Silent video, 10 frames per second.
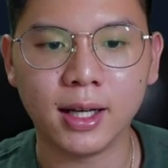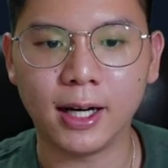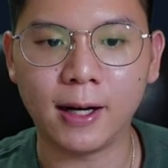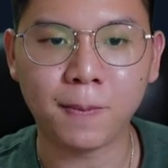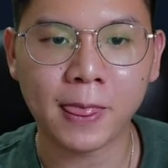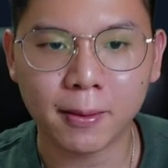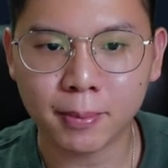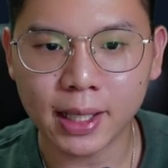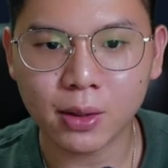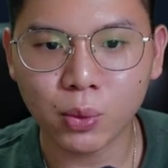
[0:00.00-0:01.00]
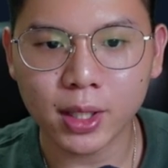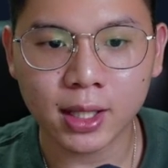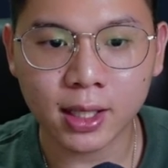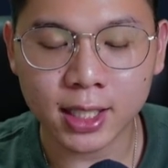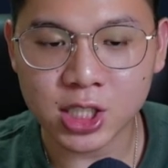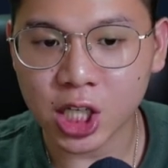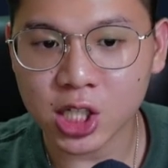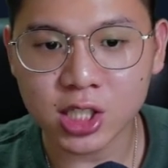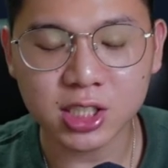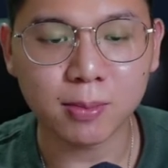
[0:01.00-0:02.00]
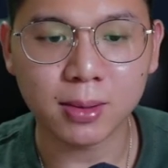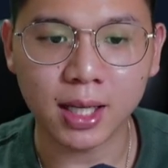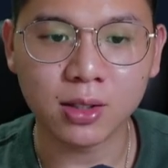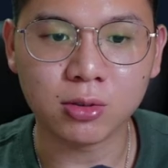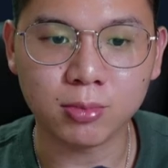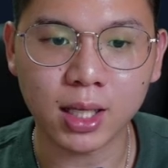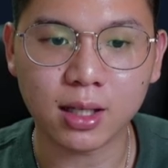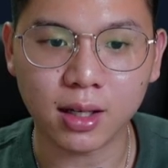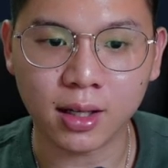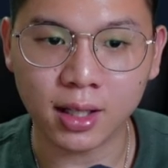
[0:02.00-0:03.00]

But what the changes I'm planning to make